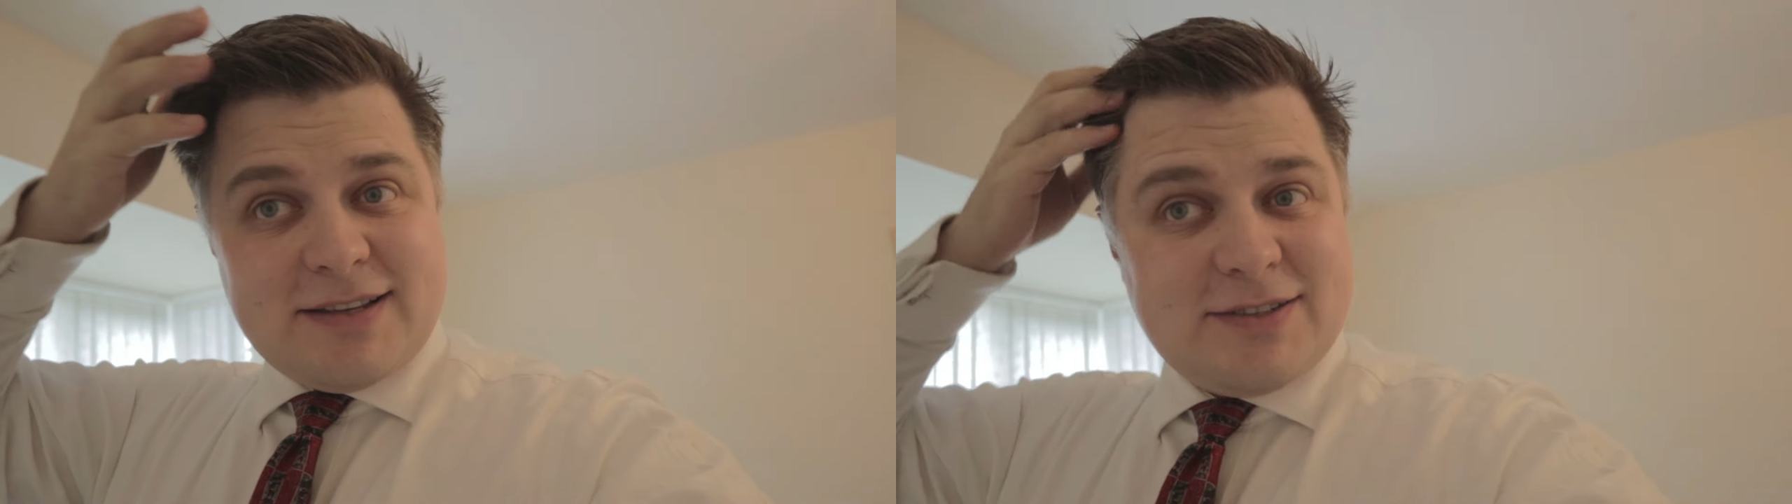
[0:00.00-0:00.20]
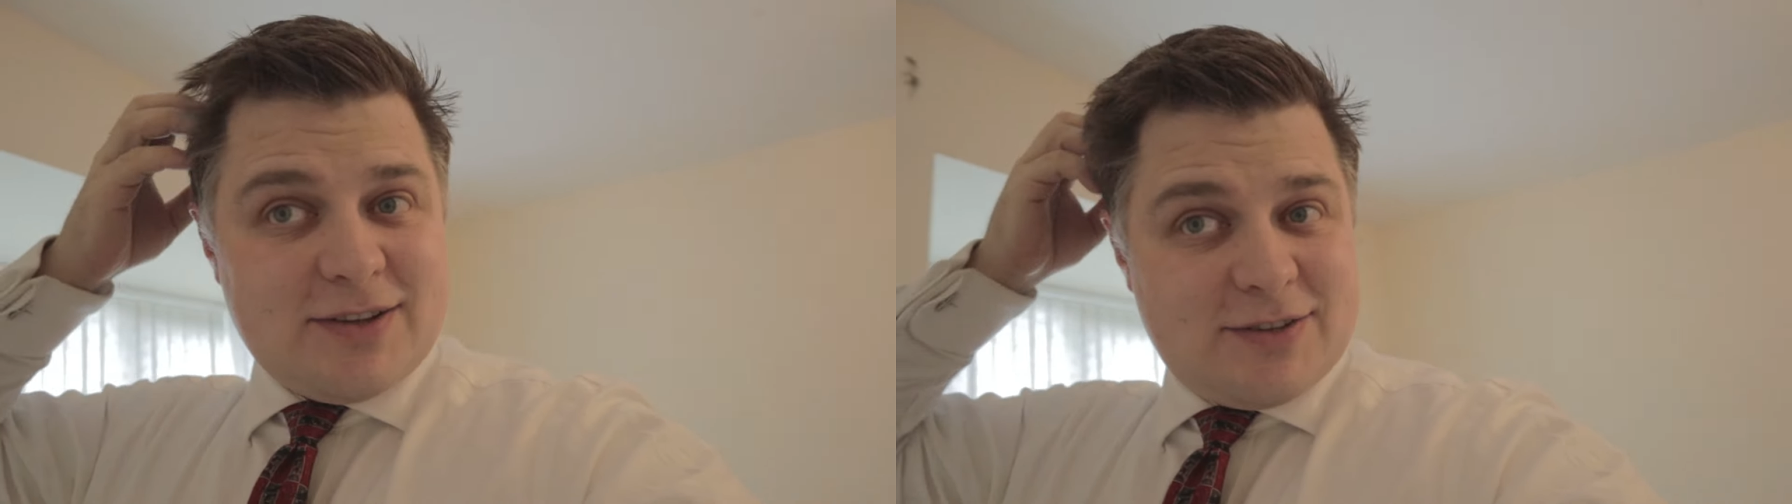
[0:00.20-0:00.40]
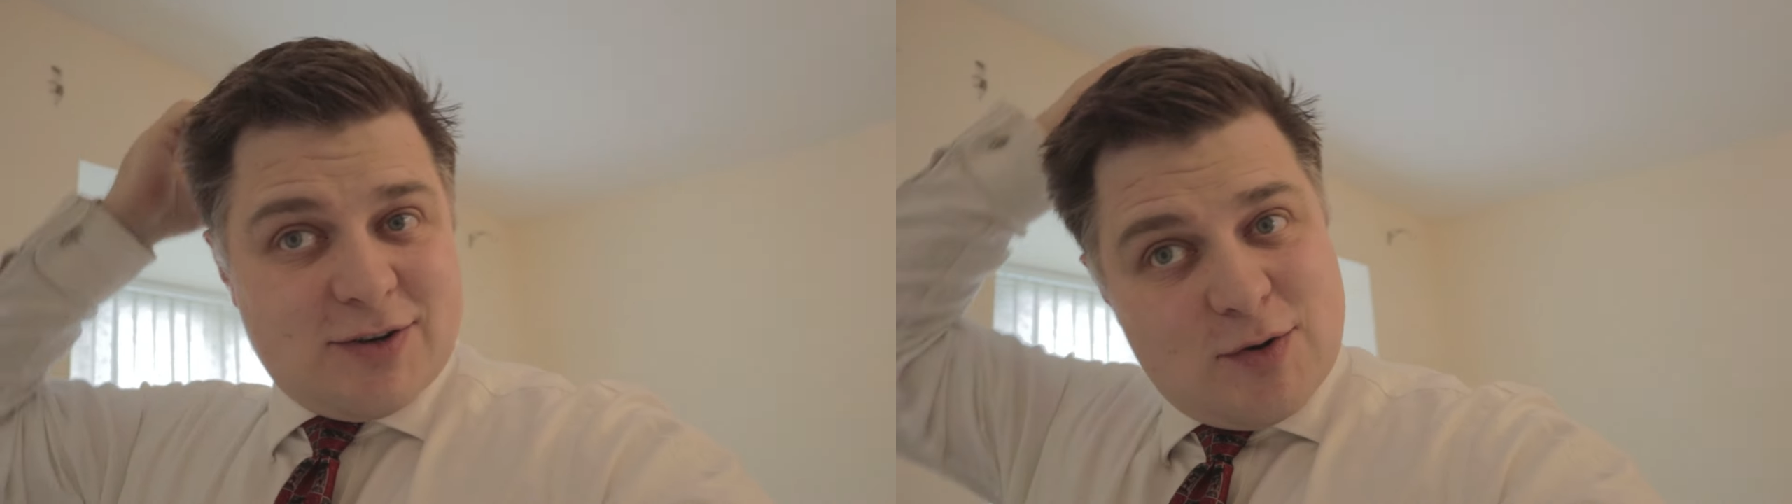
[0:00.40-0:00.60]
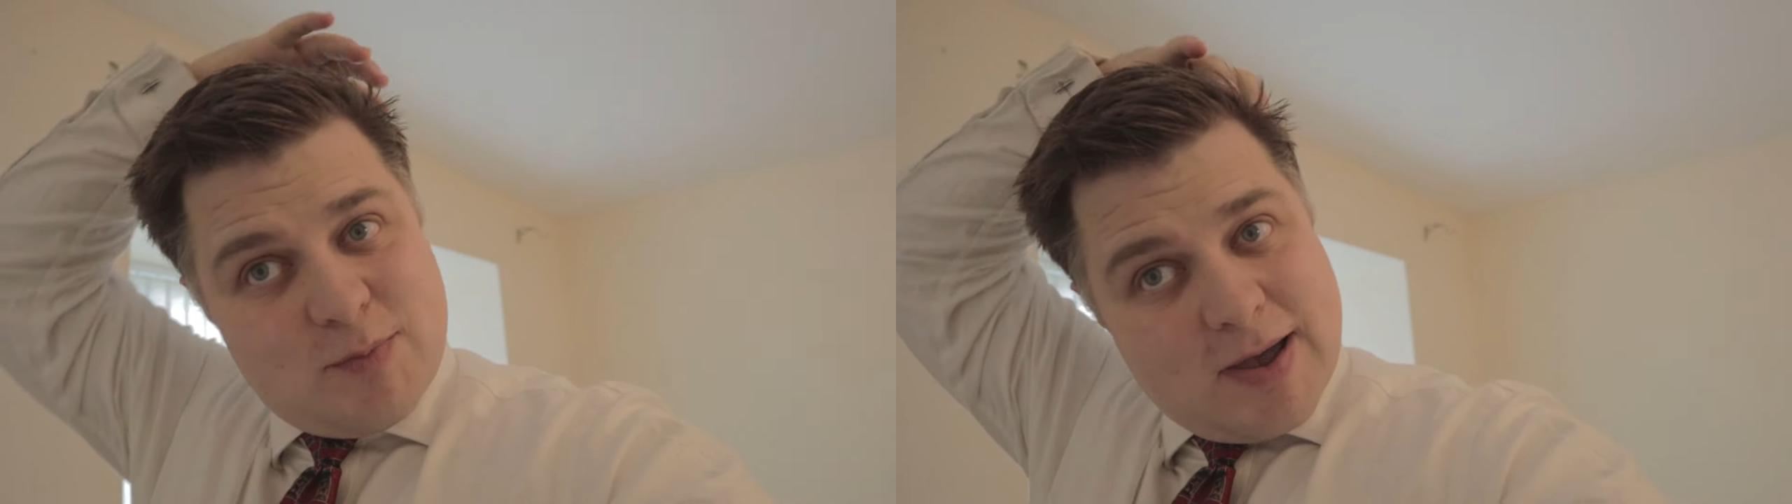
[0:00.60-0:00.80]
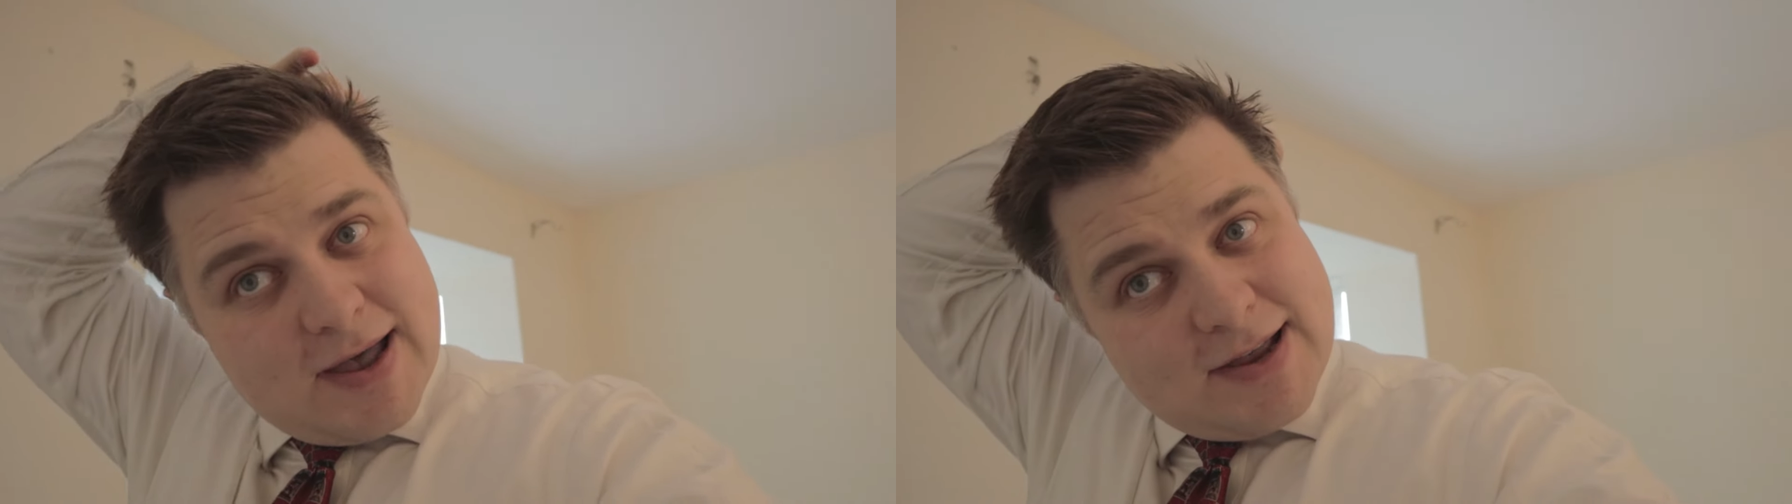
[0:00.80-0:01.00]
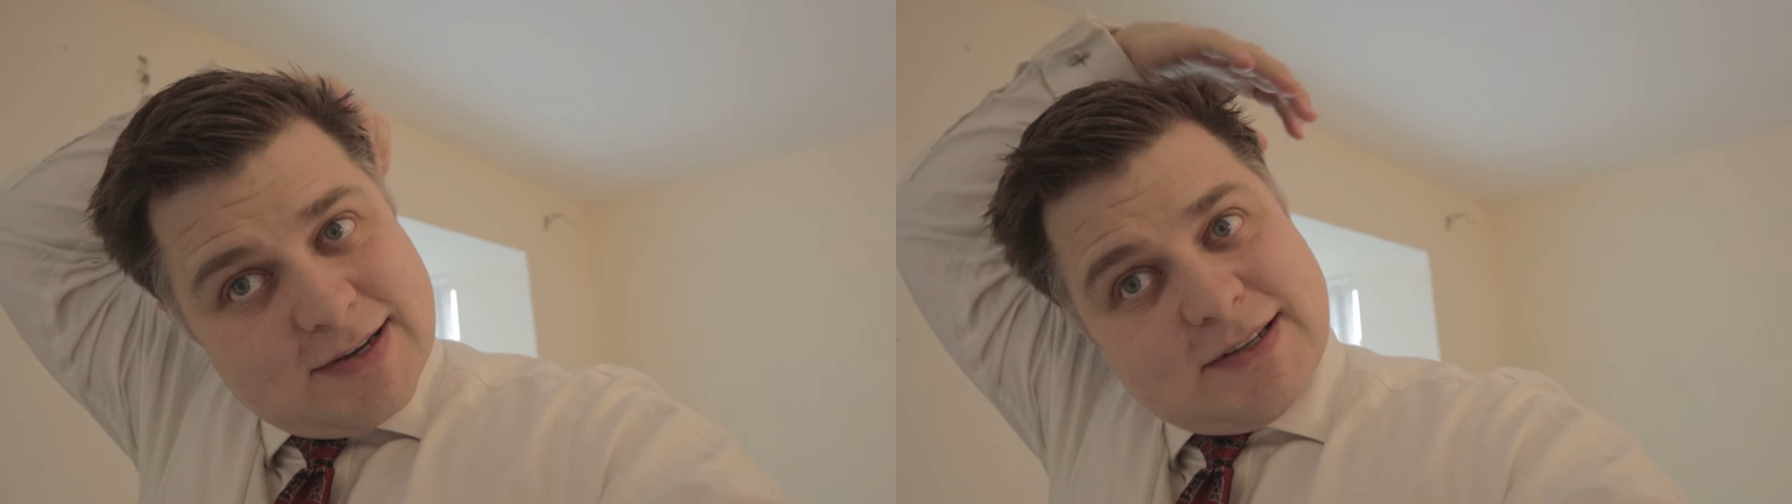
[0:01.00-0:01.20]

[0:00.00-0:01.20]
It's not too bad.